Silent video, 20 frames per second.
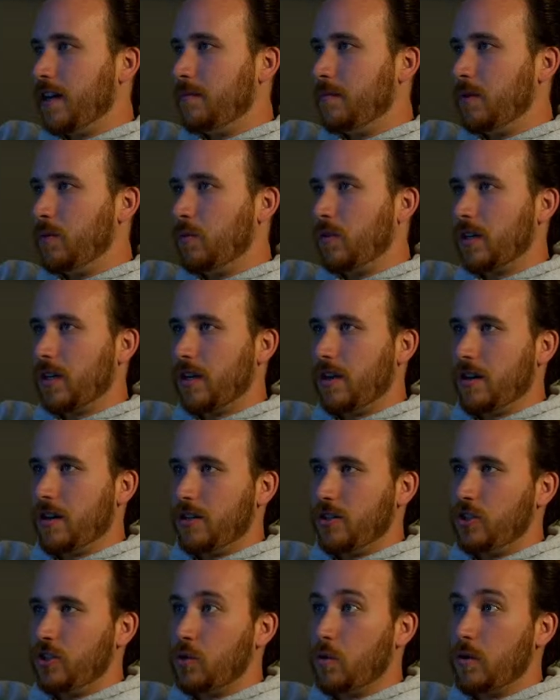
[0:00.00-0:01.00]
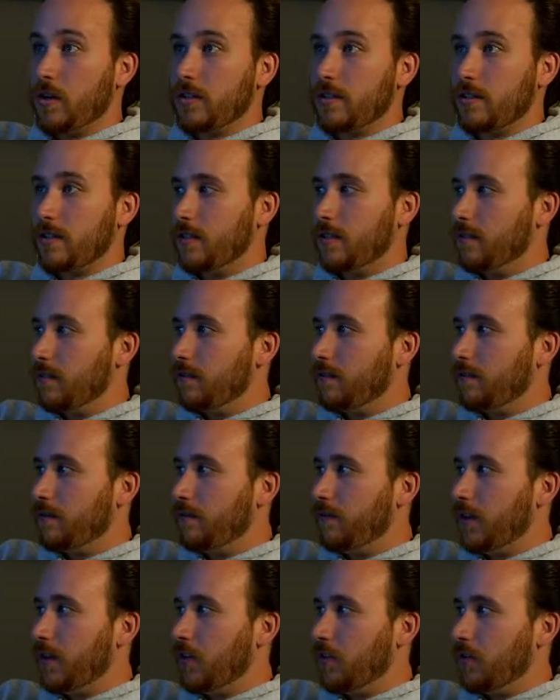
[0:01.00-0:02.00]
I've been working on a short
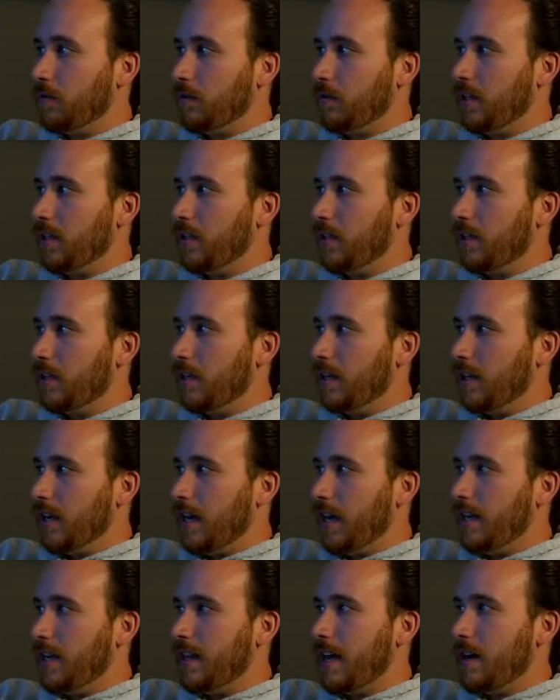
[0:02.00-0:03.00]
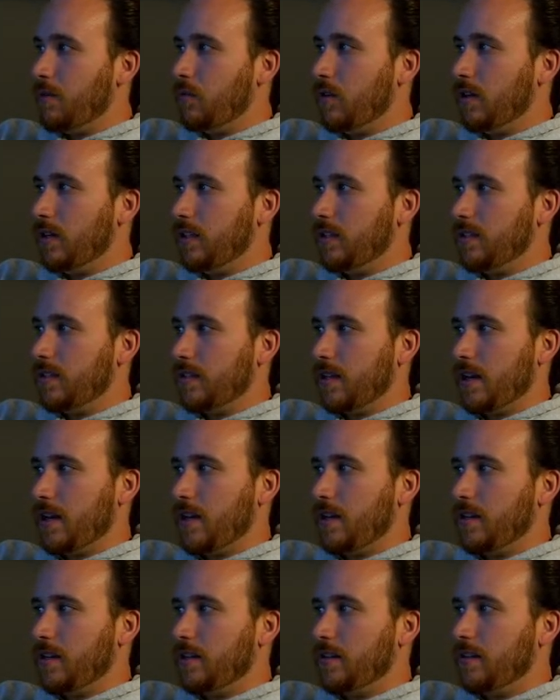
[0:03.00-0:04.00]
film, and that was,
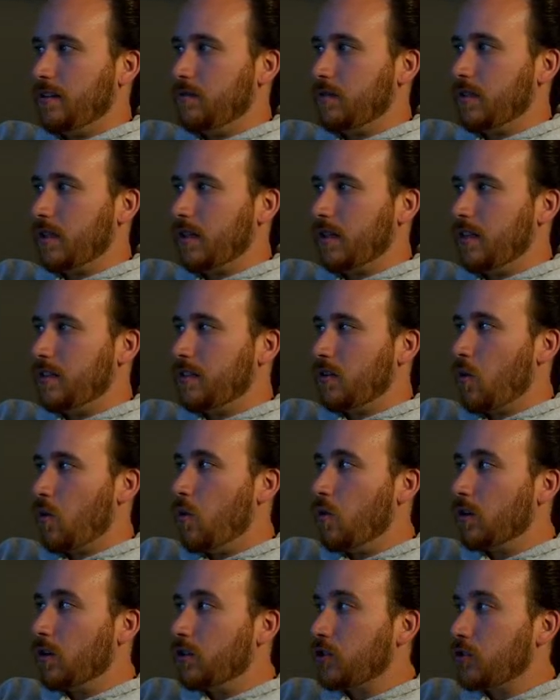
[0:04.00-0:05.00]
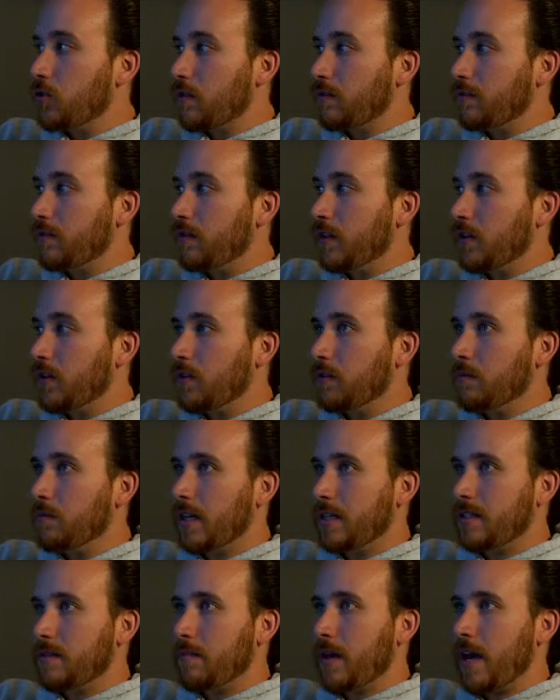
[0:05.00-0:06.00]
it's a horror short film
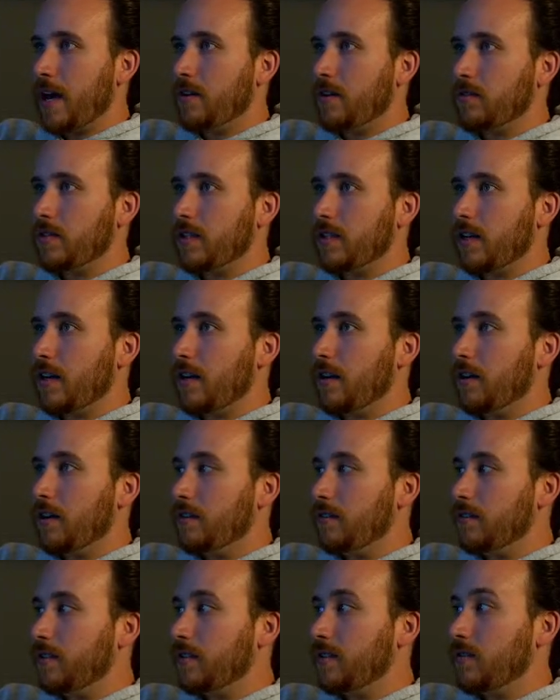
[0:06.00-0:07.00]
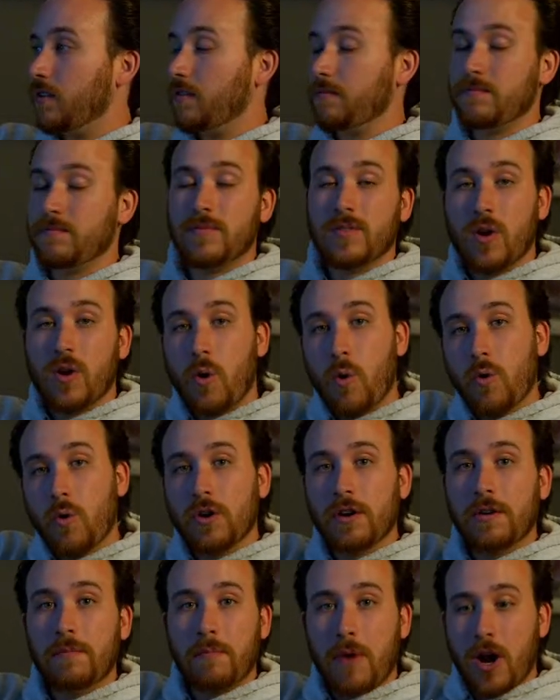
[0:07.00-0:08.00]
that's about, it's a
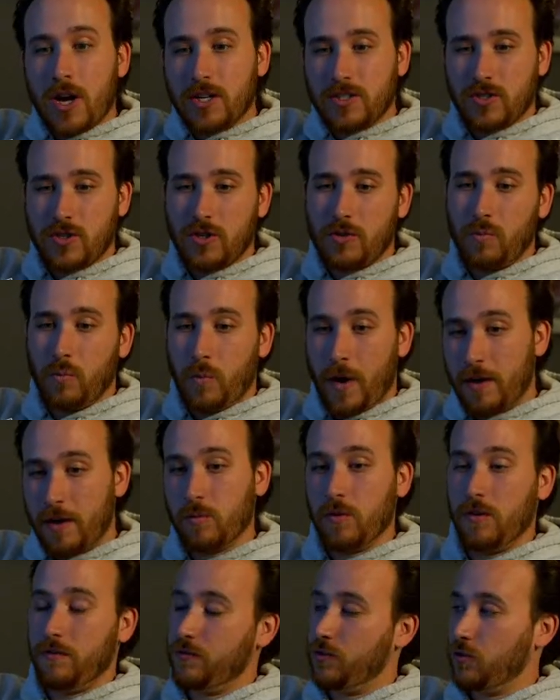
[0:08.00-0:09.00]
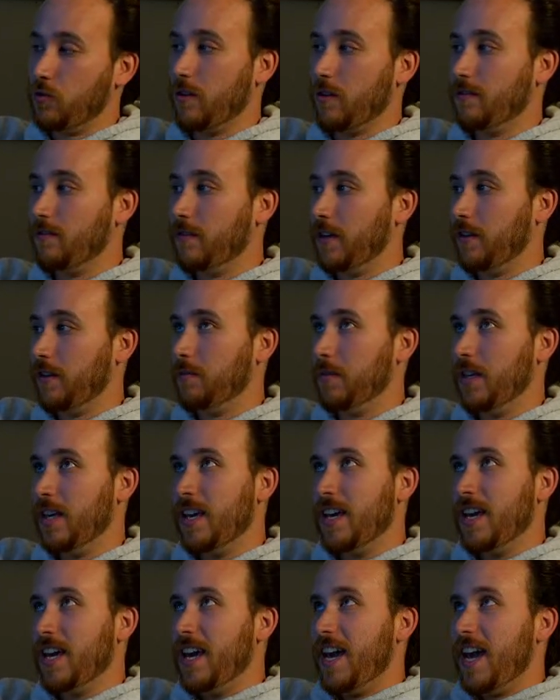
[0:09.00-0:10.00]
horror monster werewolf short film.
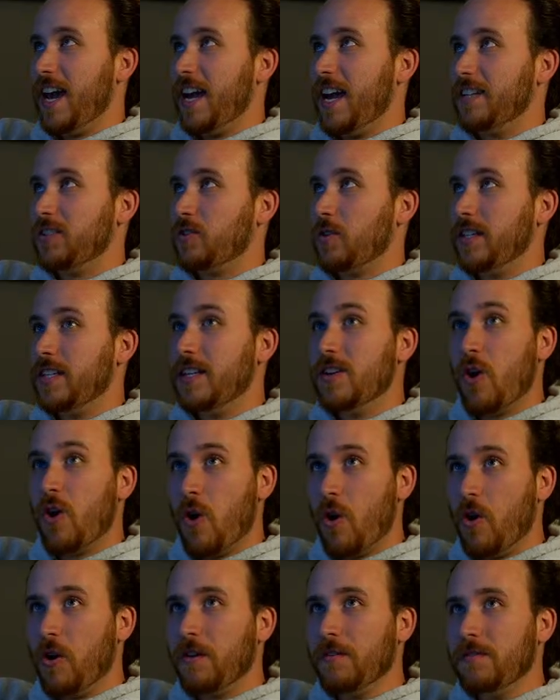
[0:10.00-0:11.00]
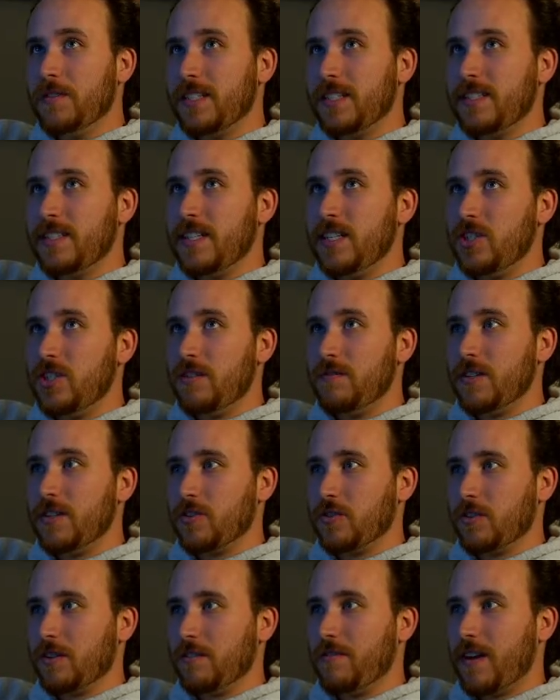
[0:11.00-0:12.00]
And so I did all of the CG
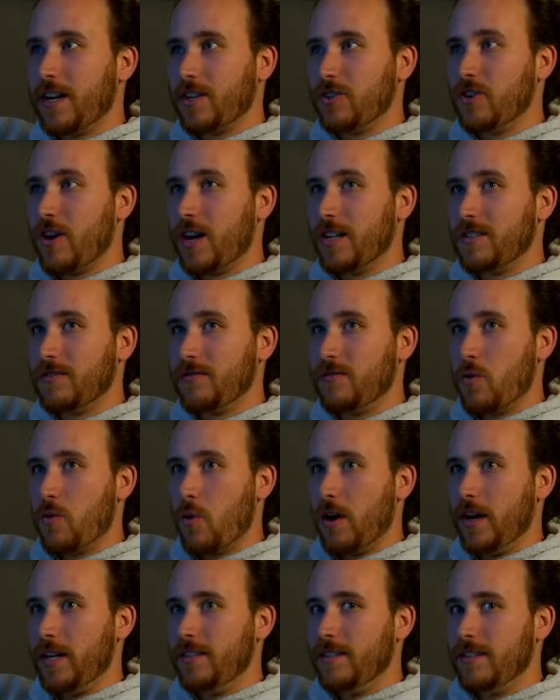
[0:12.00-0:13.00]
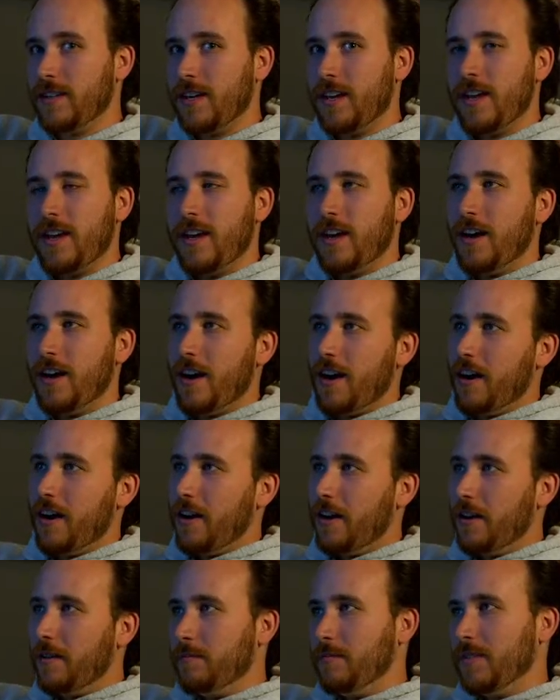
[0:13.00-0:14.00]
visual effects shots for it.
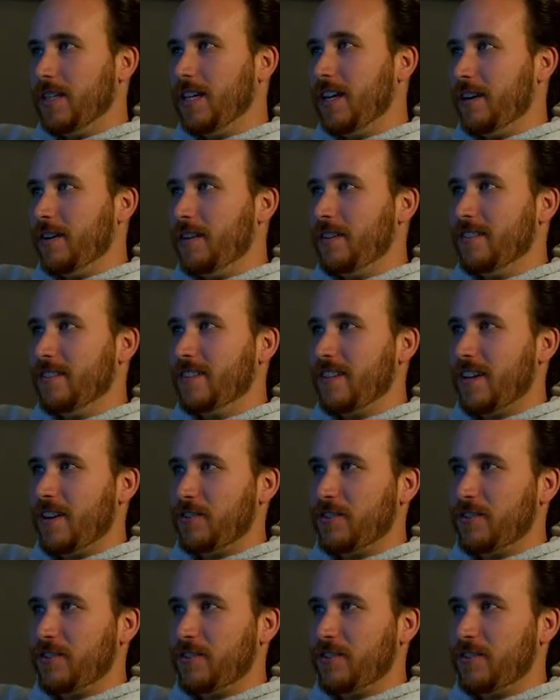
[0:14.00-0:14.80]
Here, I'll